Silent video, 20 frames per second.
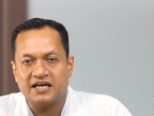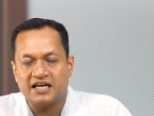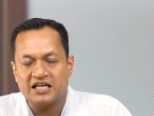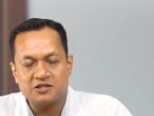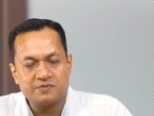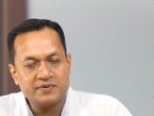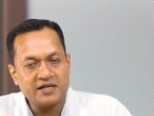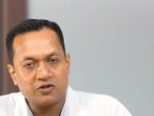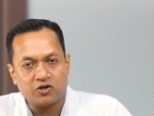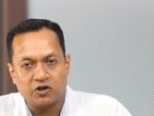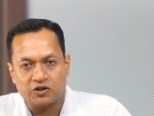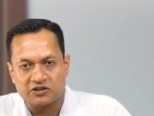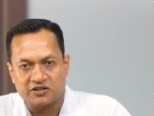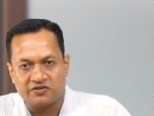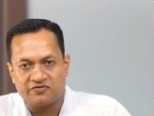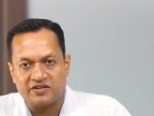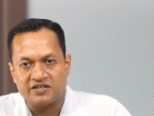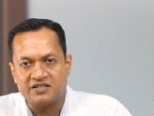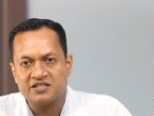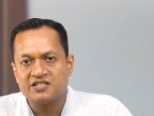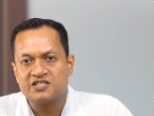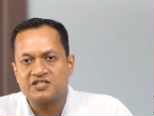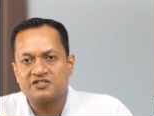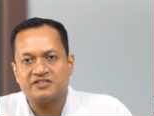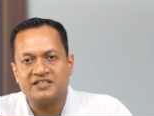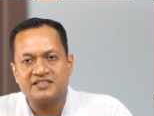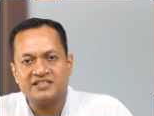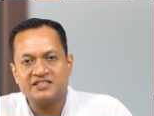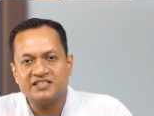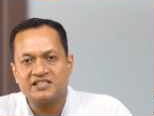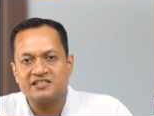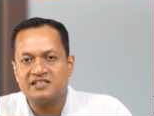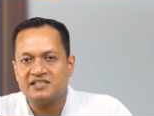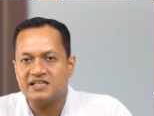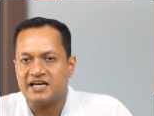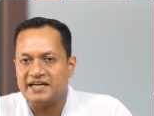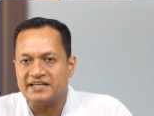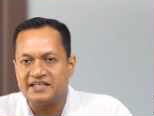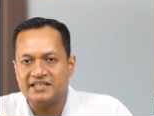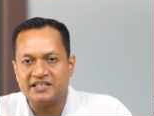SBI Contra Fund
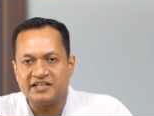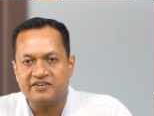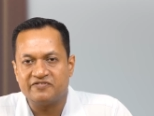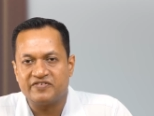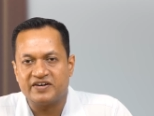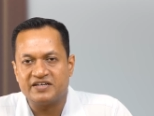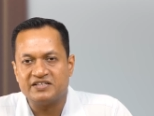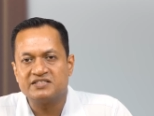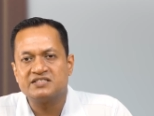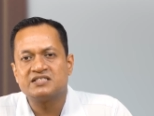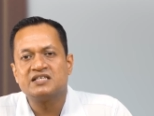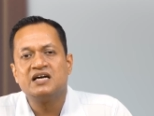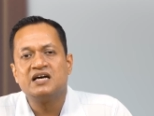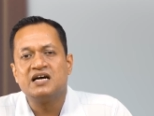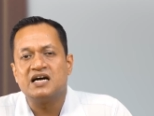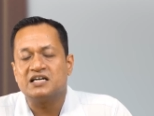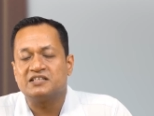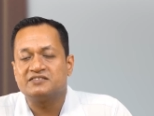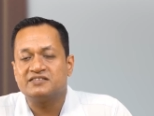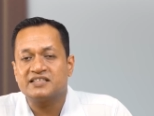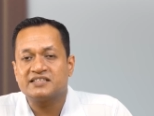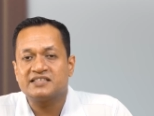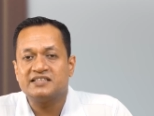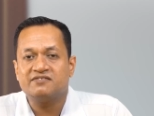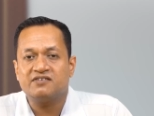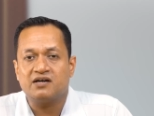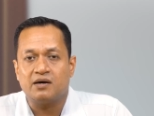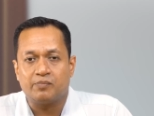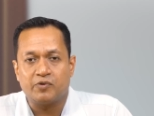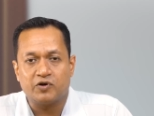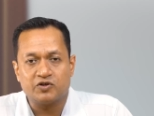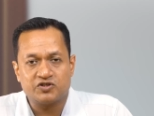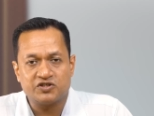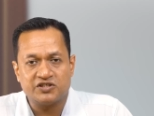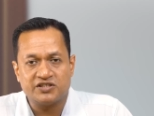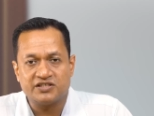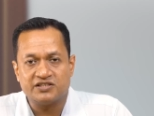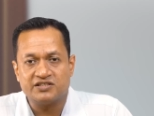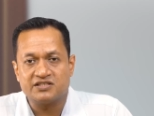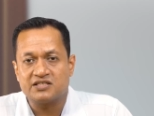strategically identifies attractive
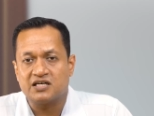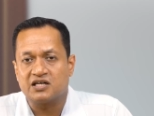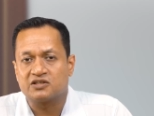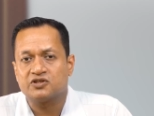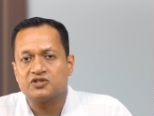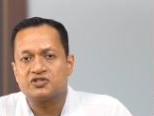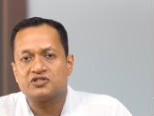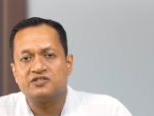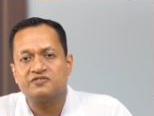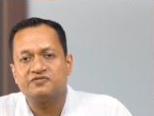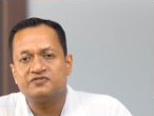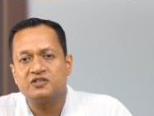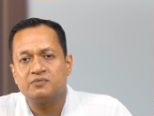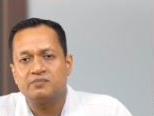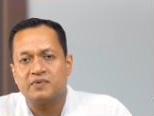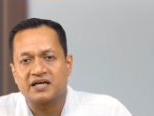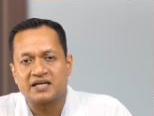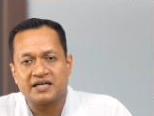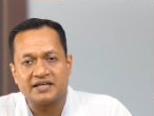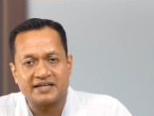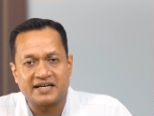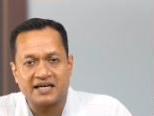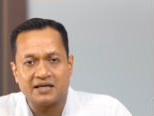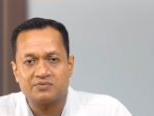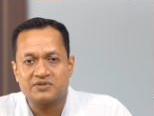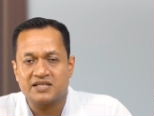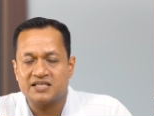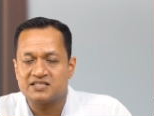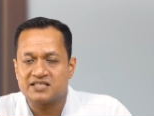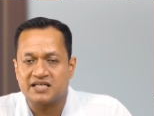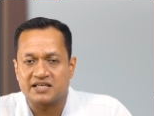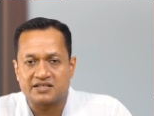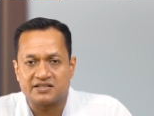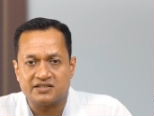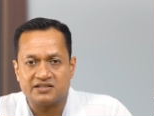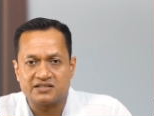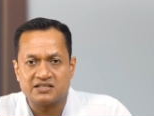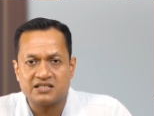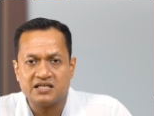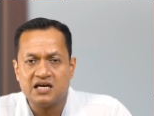opportunities across different market caps and
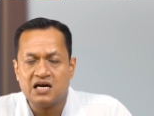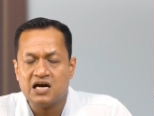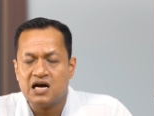sectors,